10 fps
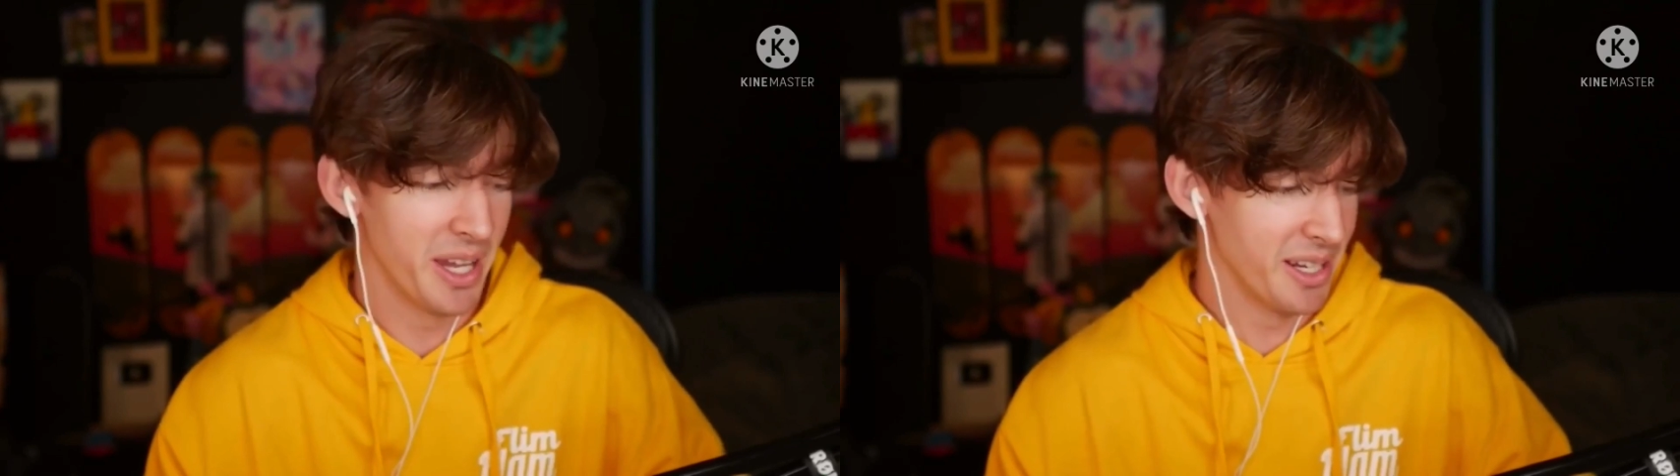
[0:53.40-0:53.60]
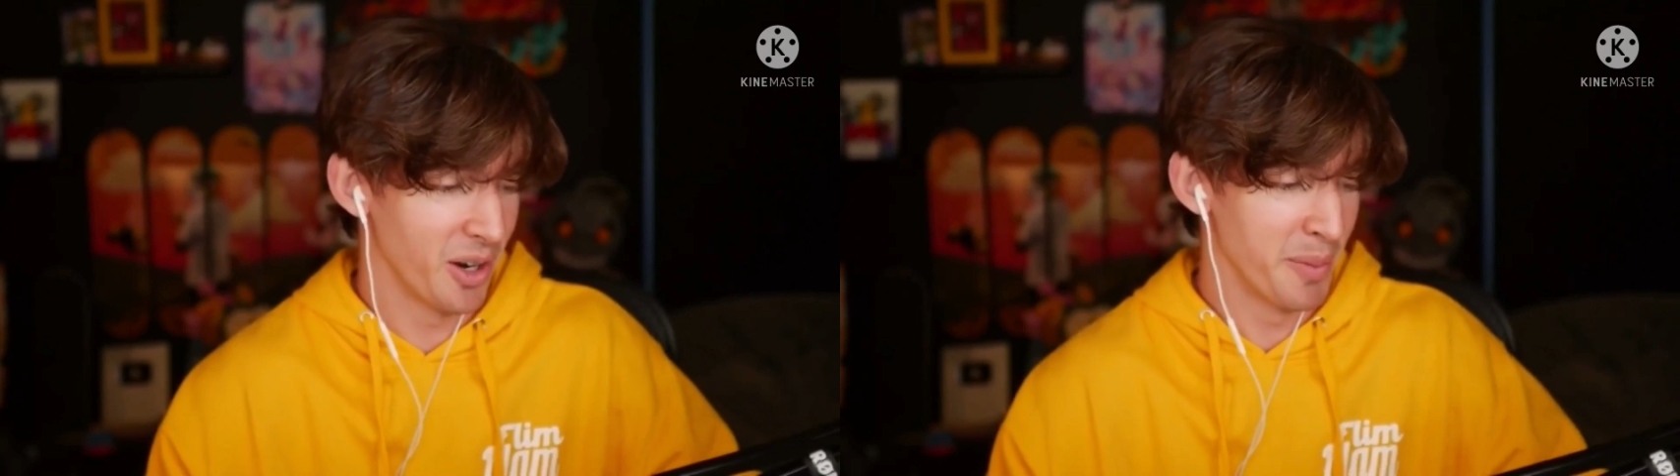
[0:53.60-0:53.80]

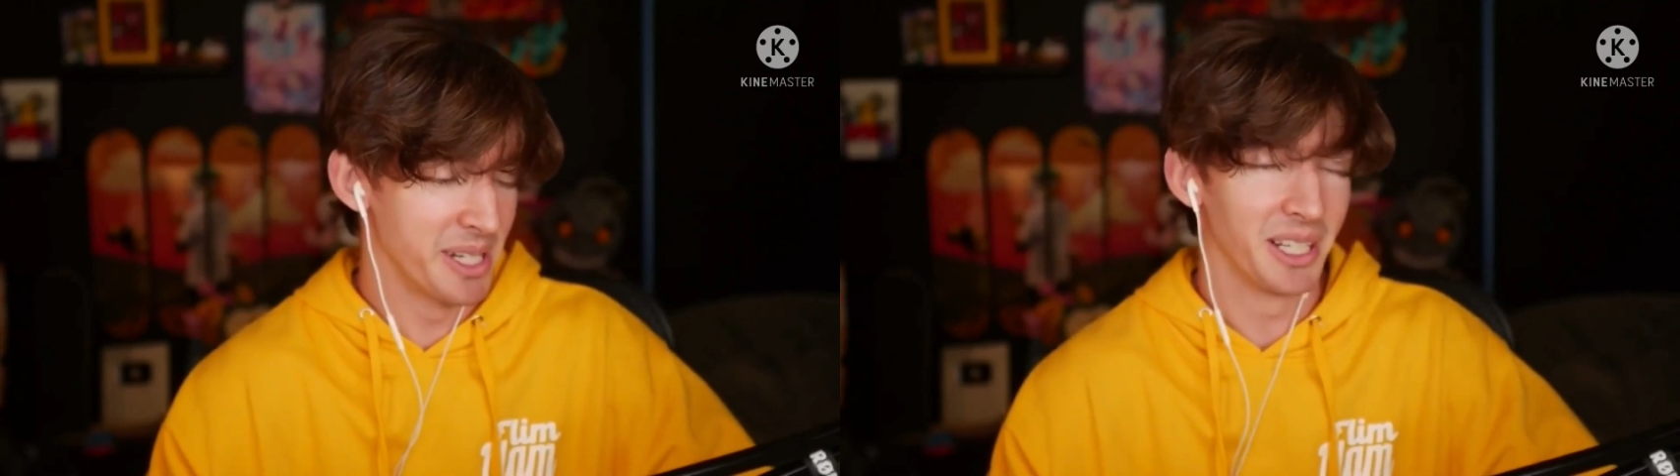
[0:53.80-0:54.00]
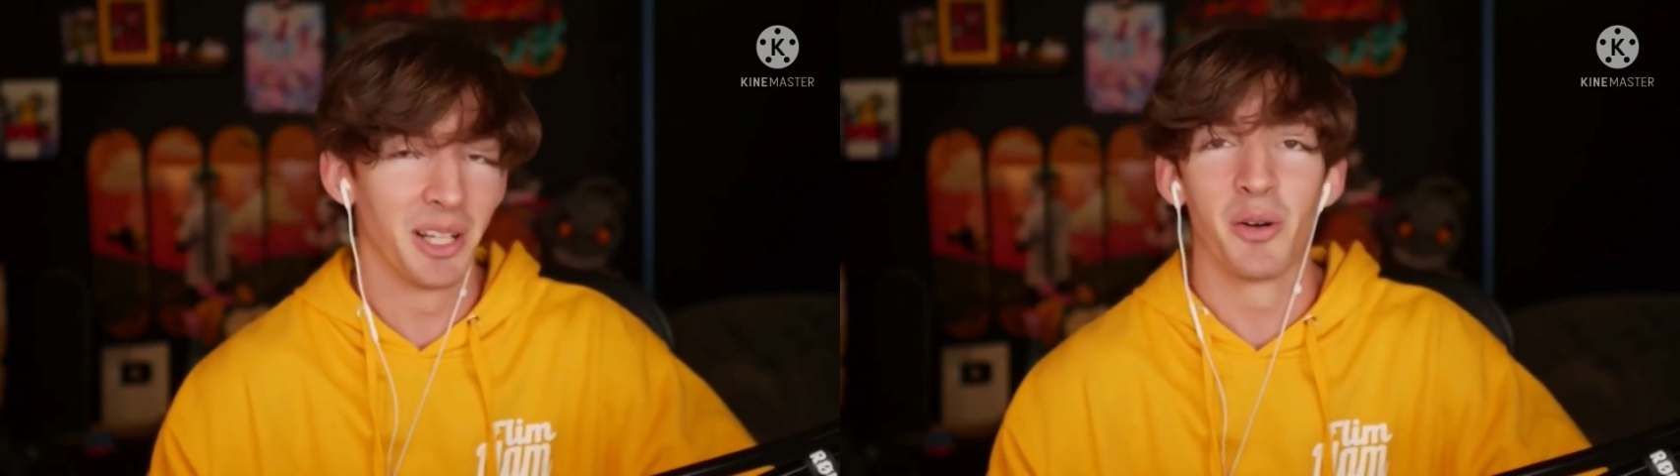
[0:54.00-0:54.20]
an
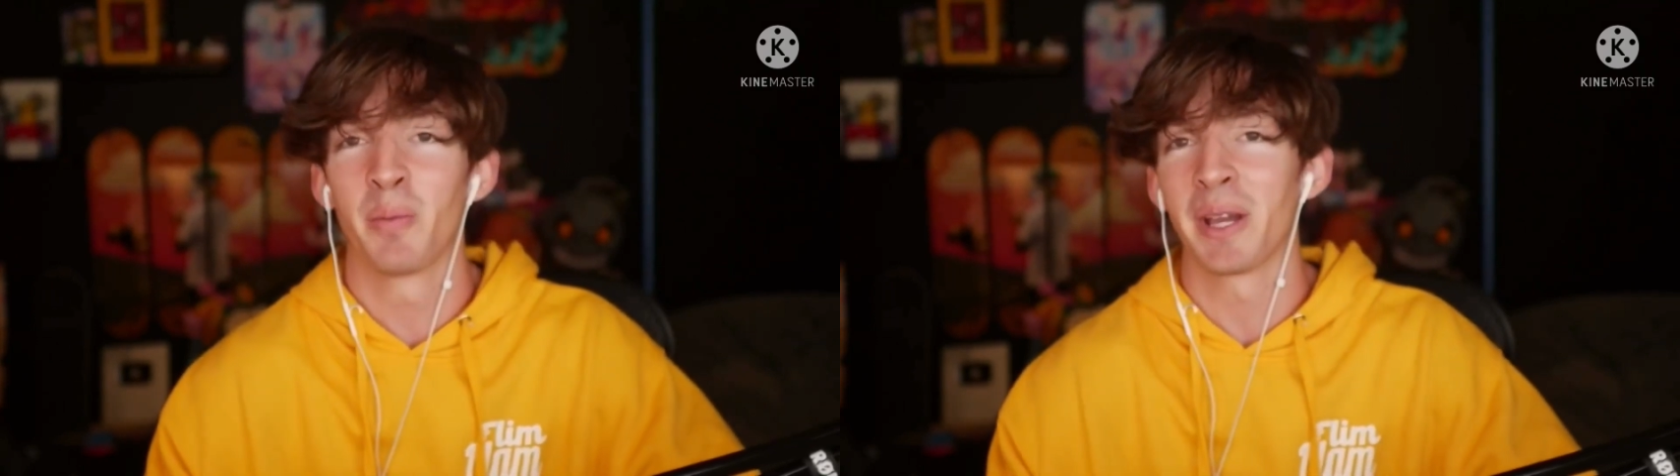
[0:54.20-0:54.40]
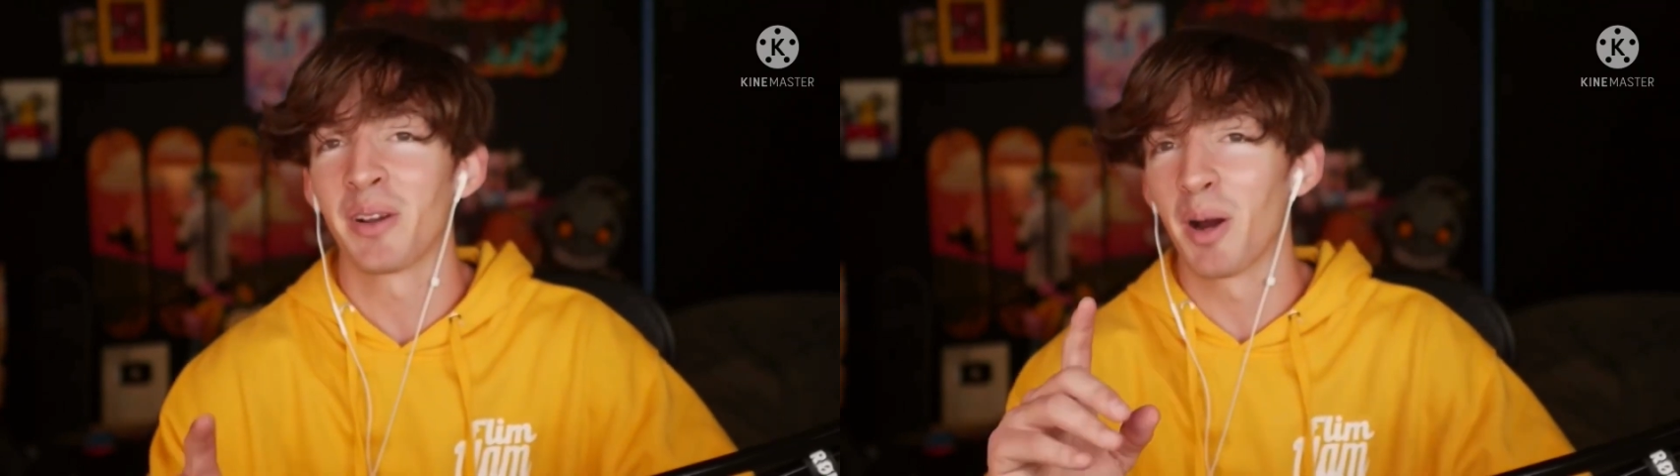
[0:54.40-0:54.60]
armadillo with
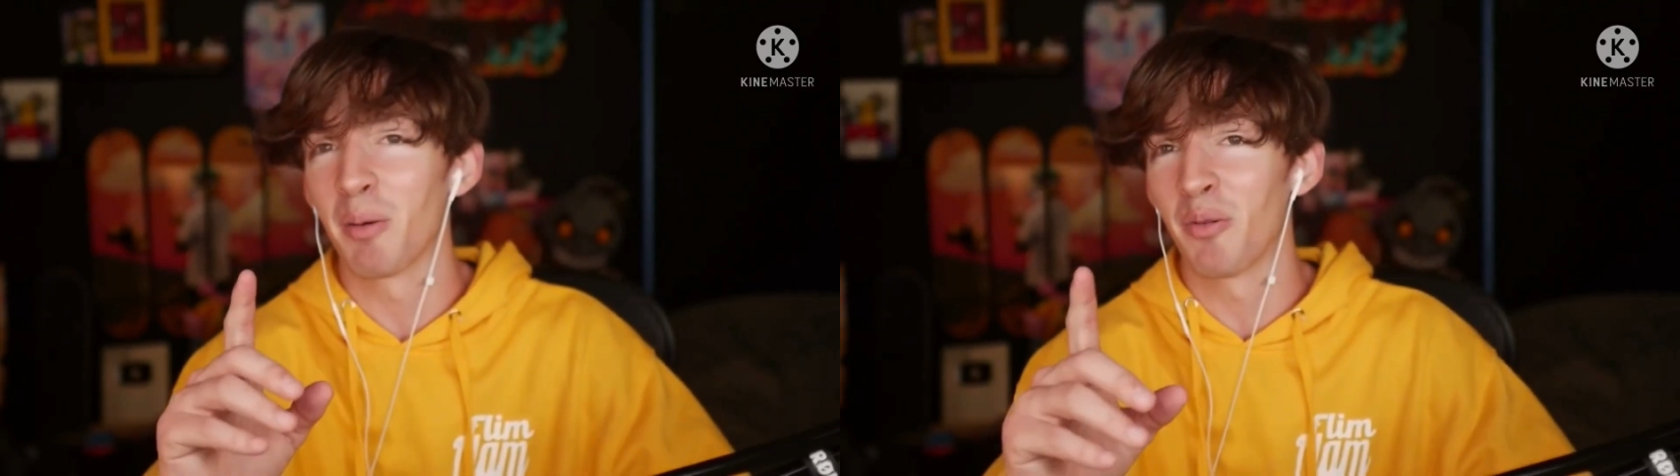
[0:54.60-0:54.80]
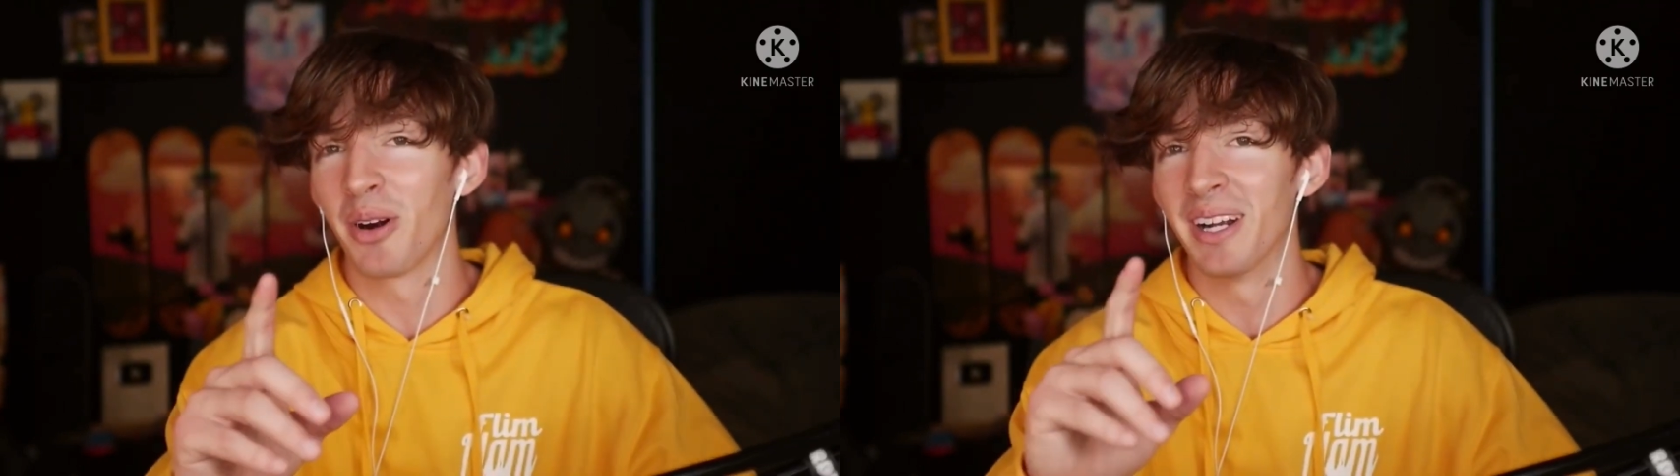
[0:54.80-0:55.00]
my car
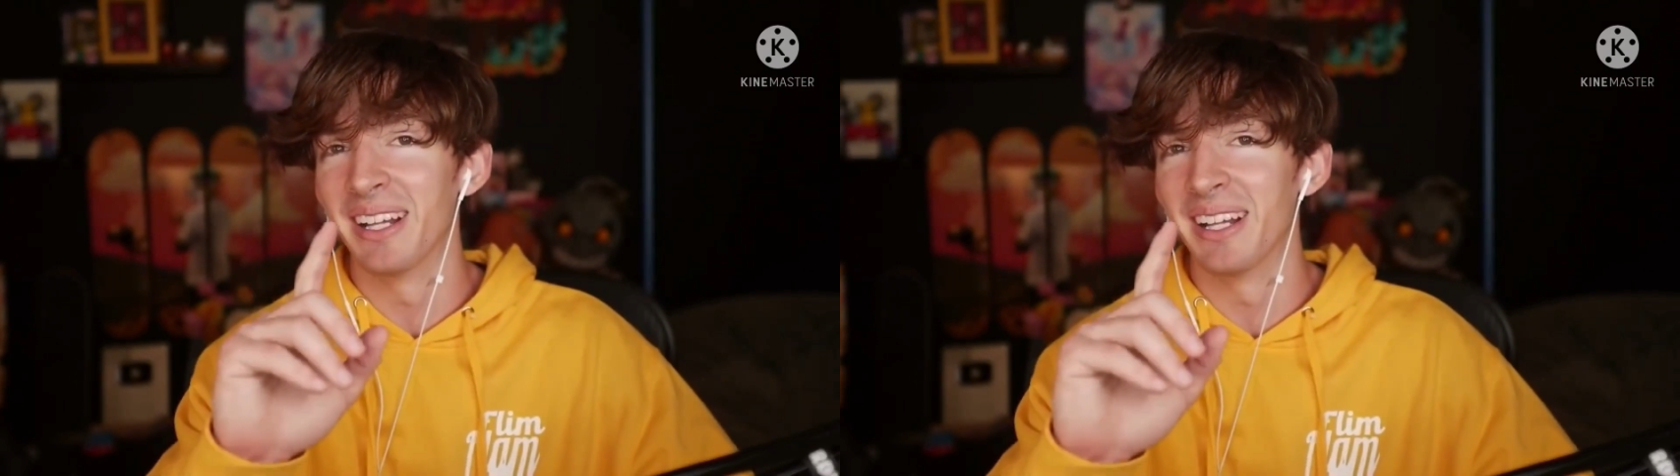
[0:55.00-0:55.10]
before.